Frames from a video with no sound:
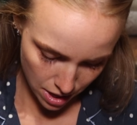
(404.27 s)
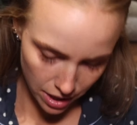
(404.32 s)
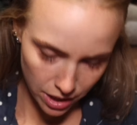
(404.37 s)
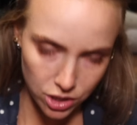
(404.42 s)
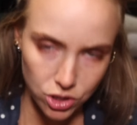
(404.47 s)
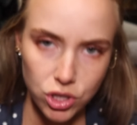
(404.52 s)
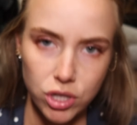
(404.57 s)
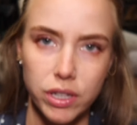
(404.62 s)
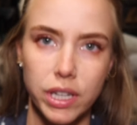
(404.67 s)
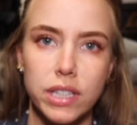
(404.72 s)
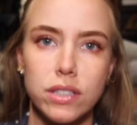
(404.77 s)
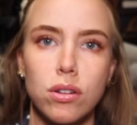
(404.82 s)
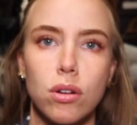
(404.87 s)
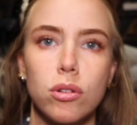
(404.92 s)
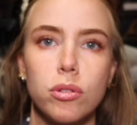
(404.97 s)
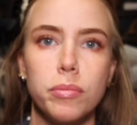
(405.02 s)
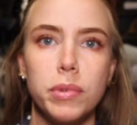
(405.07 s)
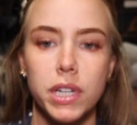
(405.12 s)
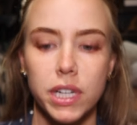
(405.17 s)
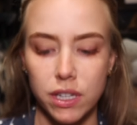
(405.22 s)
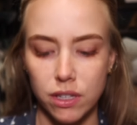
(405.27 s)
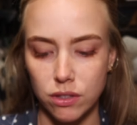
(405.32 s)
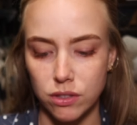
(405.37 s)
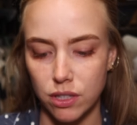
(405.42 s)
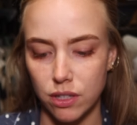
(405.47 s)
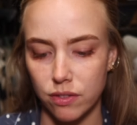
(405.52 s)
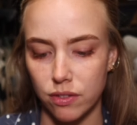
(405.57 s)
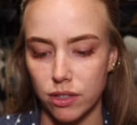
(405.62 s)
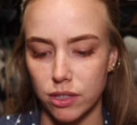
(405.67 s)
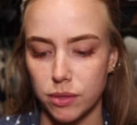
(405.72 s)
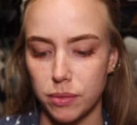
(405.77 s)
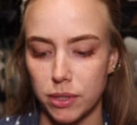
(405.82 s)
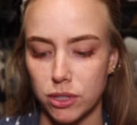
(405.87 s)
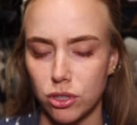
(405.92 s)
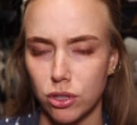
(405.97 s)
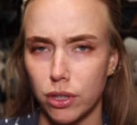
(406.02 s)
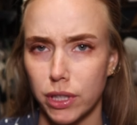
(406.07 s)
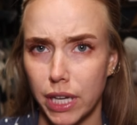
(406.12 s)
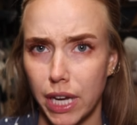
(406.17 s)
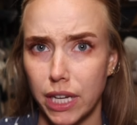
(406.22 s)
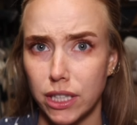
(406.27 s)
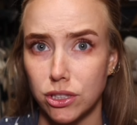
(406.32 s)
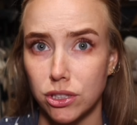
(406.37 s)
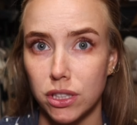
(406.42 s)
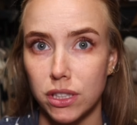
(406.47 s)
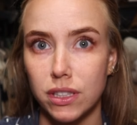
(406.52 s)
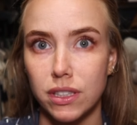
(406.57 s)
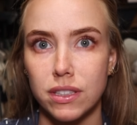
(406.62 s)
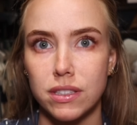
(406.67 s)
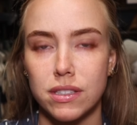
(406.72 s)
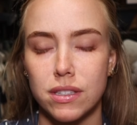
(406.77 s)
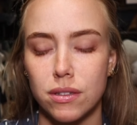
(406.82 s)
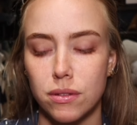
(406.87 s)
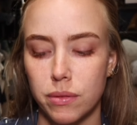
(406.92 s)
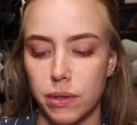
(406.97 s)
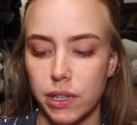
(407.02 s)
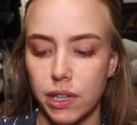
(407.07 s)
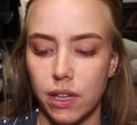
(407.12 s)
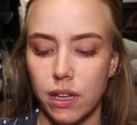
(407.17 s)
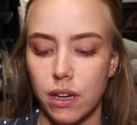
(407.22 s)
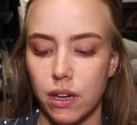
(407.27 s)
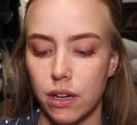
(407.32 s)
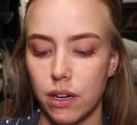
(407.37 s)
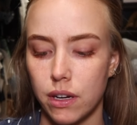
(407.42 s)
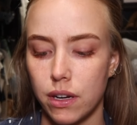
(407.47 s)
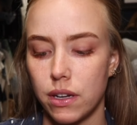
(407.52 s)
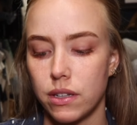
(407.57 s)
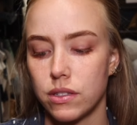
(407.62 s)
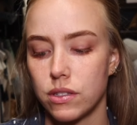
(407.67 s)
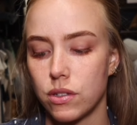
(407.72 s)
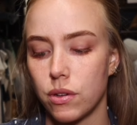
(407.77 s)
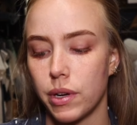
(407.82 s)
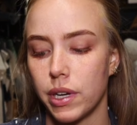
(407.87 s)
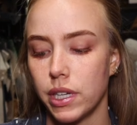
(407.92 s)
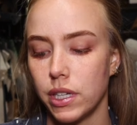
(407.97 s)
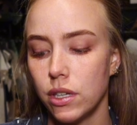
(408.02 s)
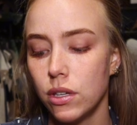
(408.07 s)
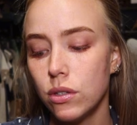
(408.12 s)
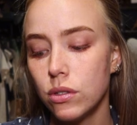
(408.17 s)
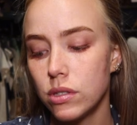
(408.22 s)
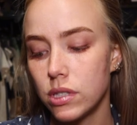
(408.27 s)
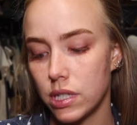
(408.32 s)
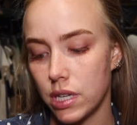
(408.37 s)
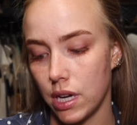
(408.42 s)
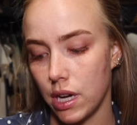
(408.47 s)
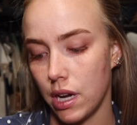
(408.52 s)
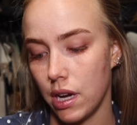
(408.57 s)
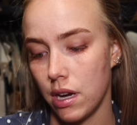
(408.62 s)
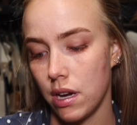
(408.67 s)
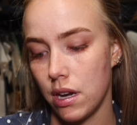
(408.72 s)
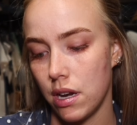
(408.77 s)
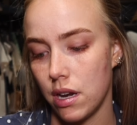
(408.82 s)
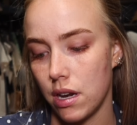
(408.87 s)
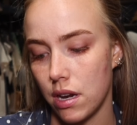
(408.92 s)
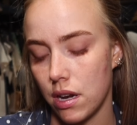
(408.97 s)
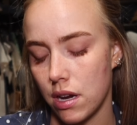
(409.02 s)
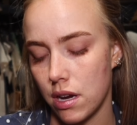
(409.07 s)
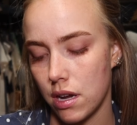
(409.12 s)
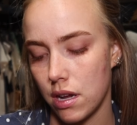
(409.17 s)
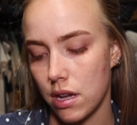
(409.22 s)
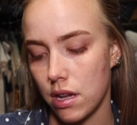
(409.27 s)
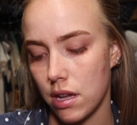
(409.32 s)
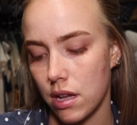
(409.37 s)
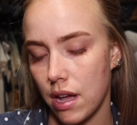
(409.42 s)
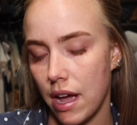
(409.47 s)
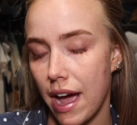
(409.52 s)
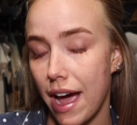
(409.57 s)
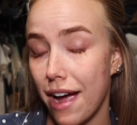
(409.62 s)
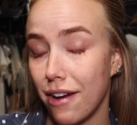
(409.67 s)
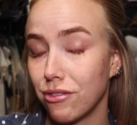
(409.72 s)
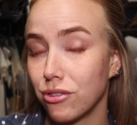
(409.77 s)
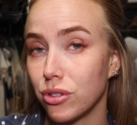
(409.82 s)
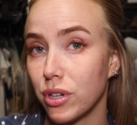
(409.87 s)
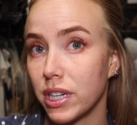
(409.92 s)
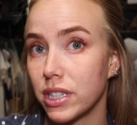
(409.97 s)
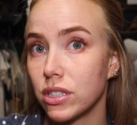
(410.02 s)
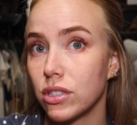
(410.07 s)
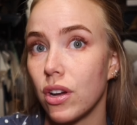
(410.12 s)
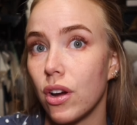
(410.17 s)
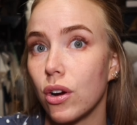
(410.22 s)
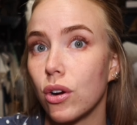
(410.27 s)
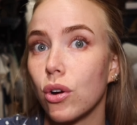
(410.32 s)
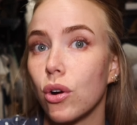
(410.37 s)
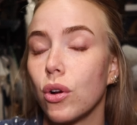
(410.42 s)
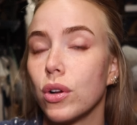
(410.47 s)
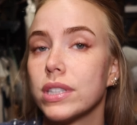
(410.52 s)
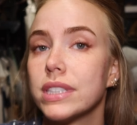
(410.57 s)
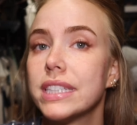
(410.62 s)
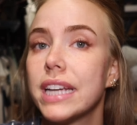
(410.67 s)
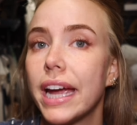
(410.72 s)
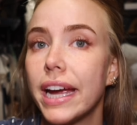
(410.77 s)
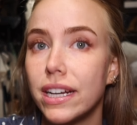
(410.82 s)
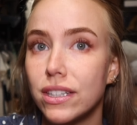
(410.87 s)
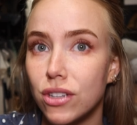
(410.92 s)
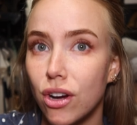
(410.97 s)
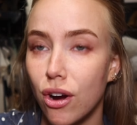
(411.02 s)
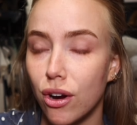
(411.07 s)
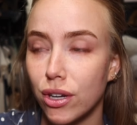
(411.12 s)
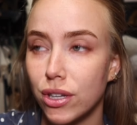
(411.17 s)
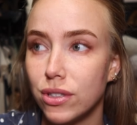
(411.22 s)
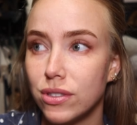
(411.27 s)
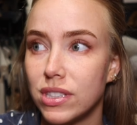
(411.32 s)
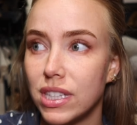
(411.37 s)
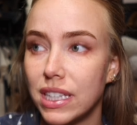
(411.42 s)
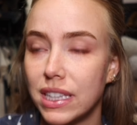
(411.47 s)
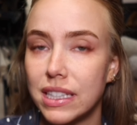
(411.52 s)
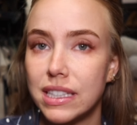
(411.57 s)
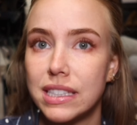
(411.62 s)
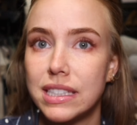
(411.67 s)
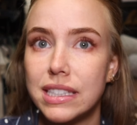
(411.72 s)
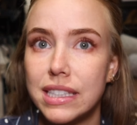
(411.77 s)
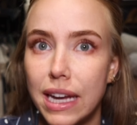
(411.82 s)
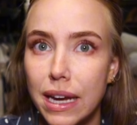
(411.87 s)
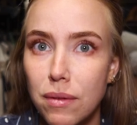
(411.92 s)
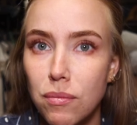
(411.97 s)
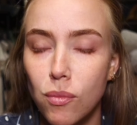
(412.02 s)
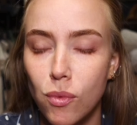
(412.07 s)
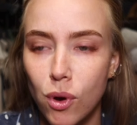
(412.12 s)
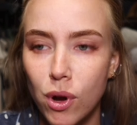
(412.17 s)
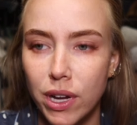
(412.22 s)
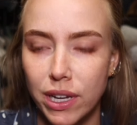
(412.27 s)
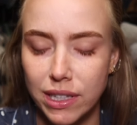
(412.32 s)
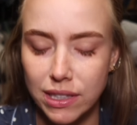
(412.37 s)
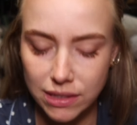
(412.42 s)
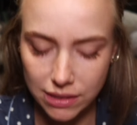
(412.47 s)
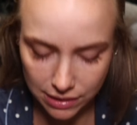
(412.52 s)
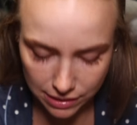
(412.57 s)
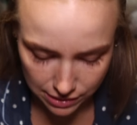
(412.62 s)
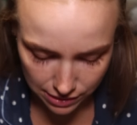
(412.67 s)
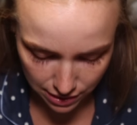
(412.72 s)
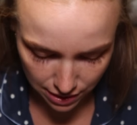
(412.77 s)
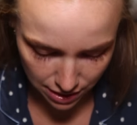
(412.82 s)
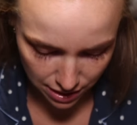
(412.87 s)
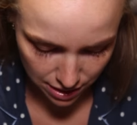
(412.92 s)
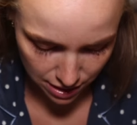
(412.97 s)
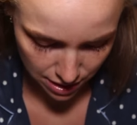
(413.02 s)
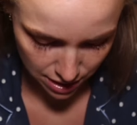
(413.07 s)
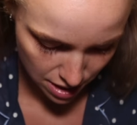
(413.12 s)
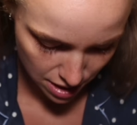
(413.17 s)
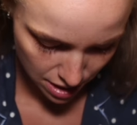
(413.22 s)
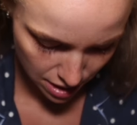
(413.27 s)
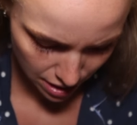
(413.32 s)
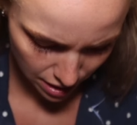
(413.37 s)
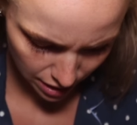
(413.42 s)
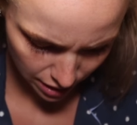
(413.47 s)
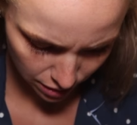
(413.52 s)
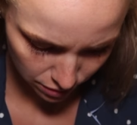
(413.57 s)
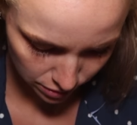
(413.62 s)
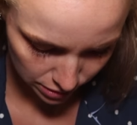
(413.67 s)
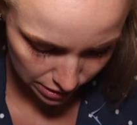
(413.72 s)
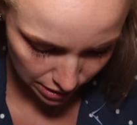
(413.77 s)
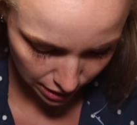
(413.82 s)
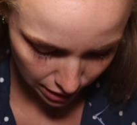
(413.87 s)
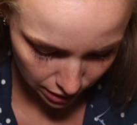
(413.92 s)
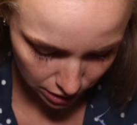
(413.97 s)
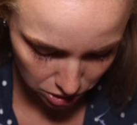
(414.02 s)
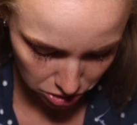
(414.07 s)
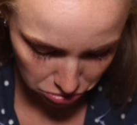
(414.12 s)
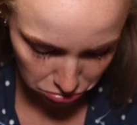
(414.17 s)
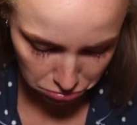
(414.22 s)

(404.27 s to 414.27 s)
She like told me to use it for a special occasion because they're really good, and so I used it after I saw a girl on TikTok using the same ones, and I was like,